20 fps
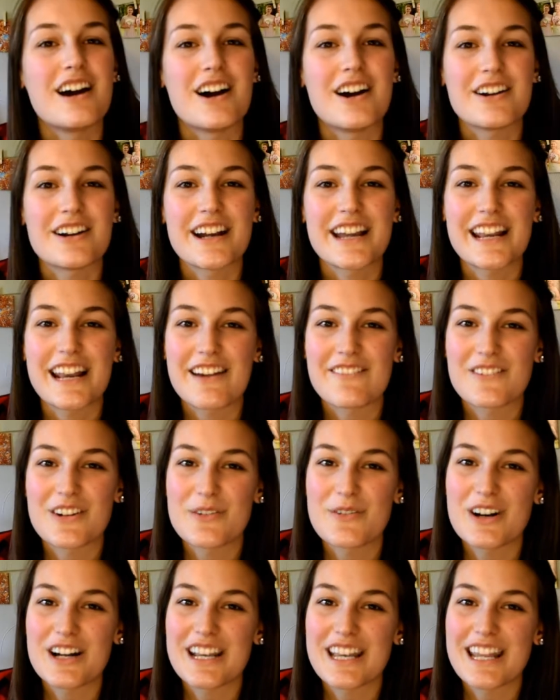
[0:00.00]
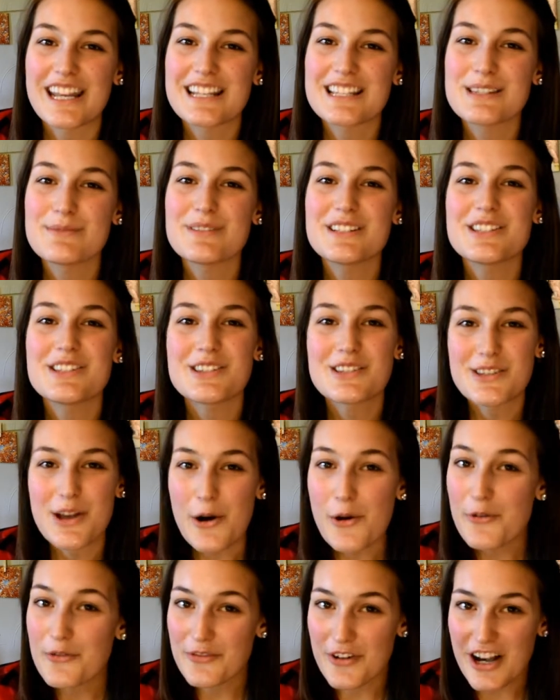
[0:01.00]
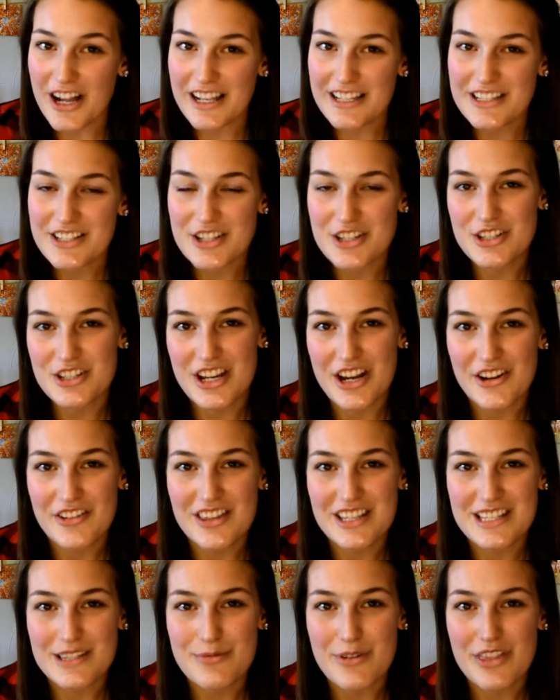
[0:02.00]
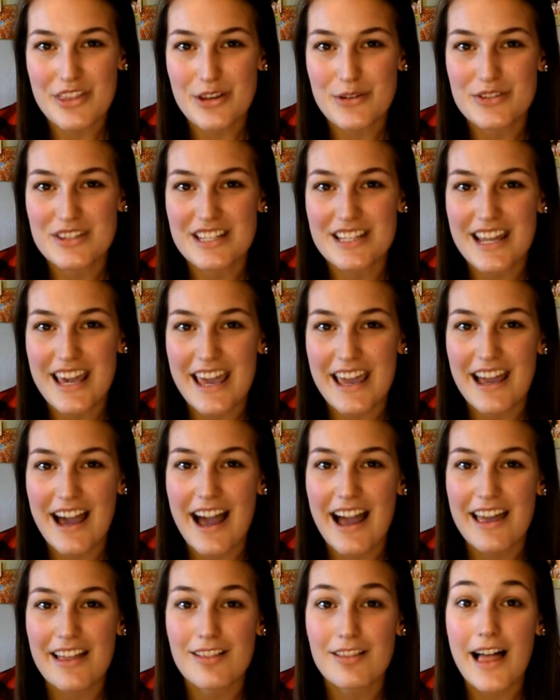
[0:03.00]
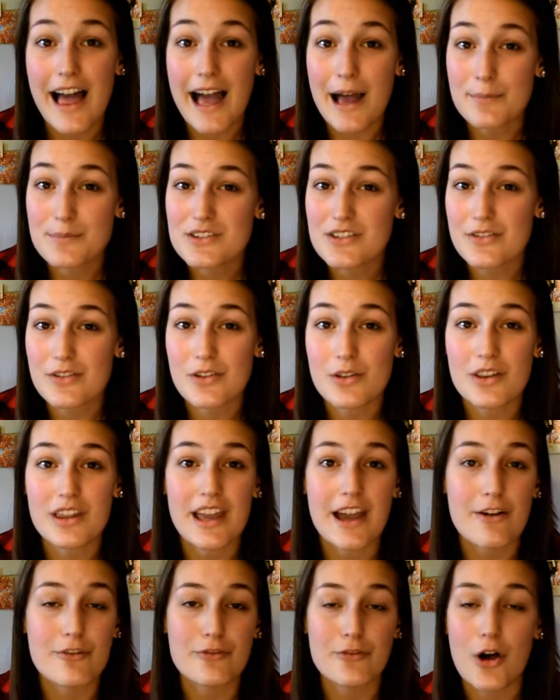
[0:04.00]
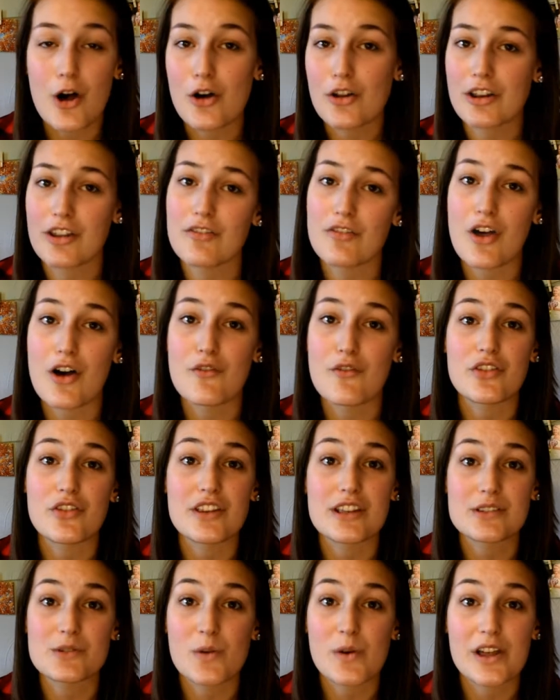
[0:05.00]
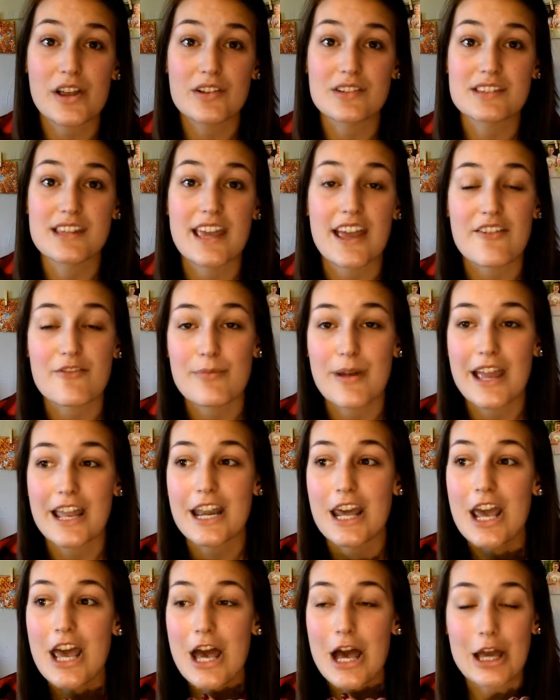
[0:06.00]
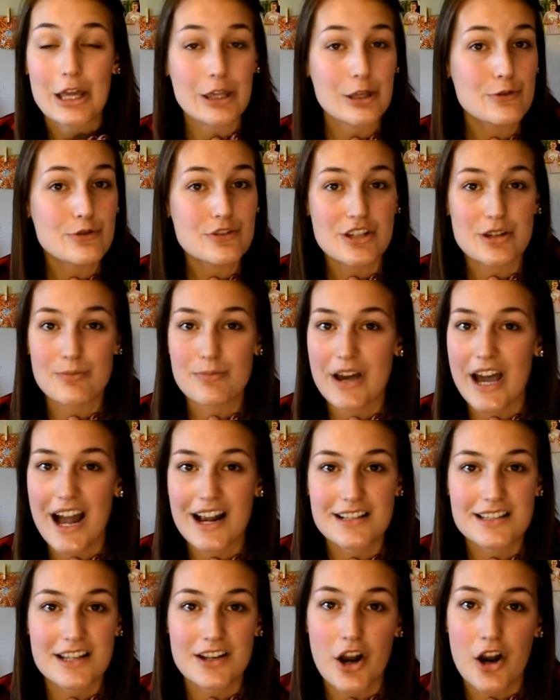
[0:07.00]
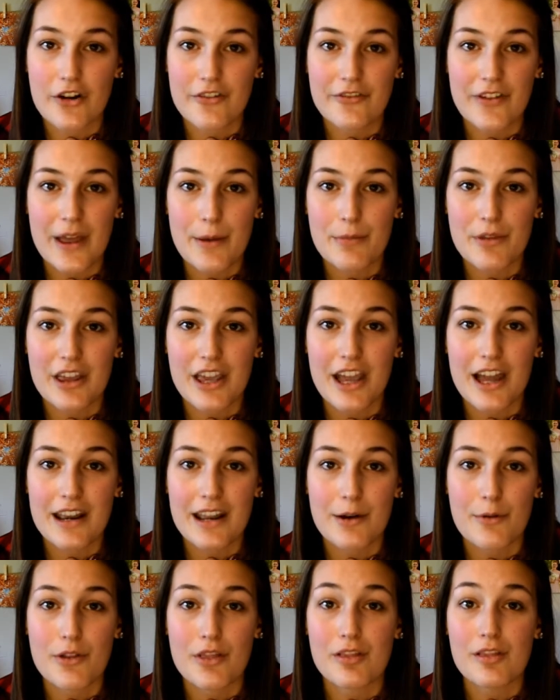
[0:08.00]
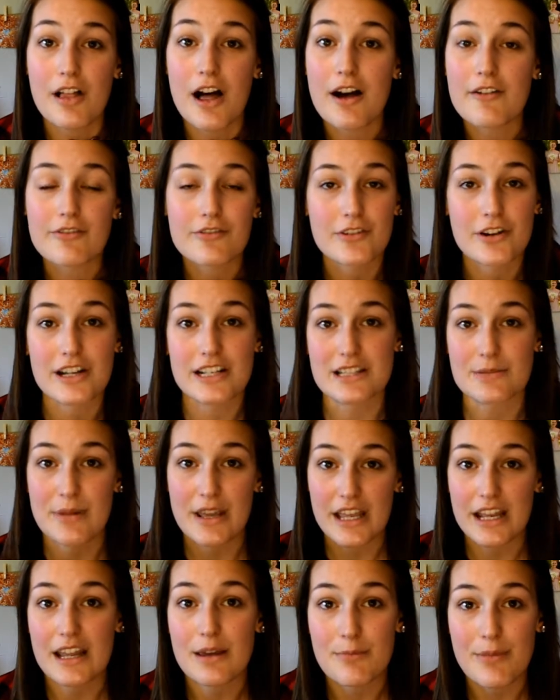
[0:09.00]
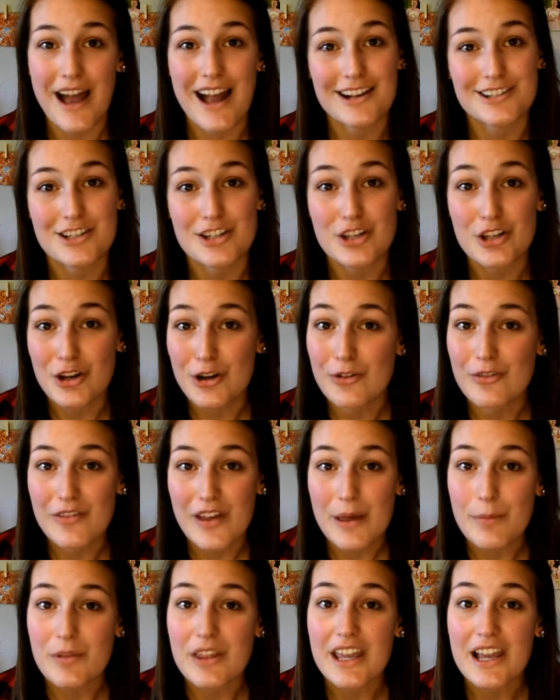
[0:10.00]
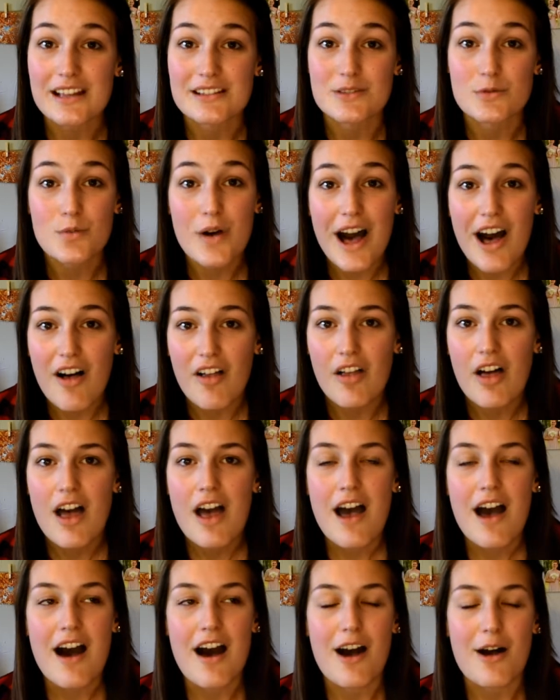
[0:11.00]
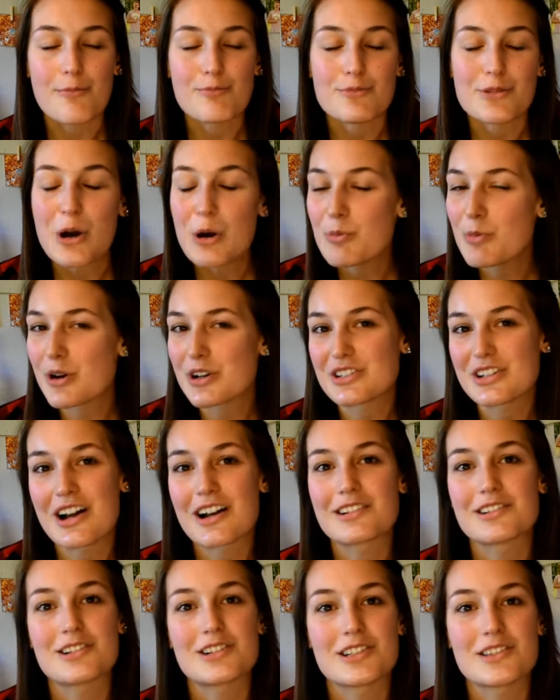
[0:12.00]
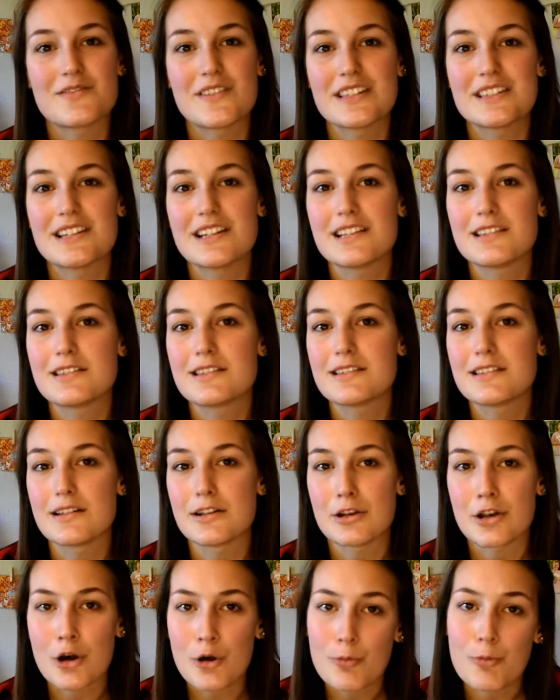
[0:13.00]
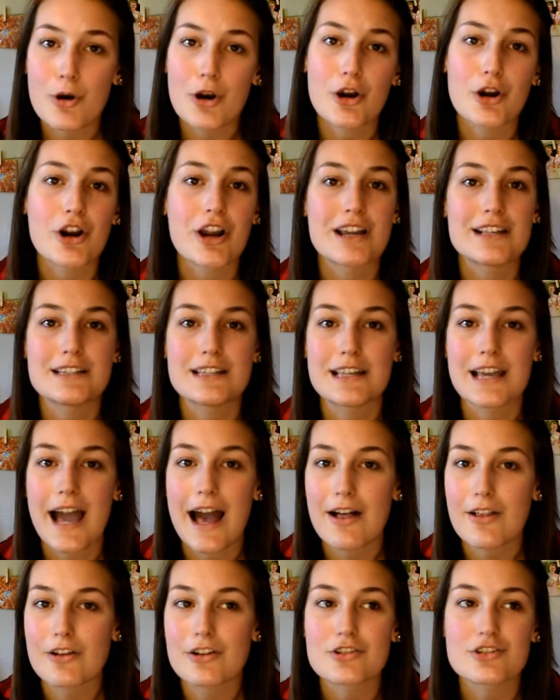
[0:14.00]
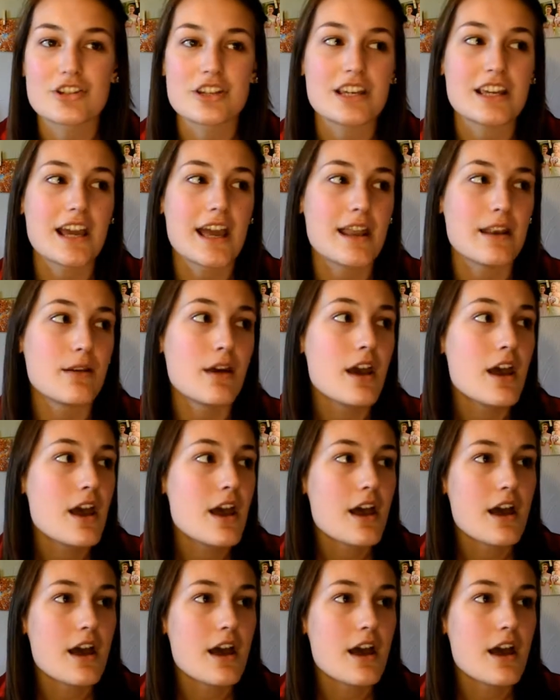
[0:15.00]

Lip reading: All right, everyone, it has been so fun to share this with you today. I absolutely have fallen in with these oils. They have made a huge impact in our family, and I would love for it to make an impact in your family as well. No more doctor's visits, no more crazy allergy and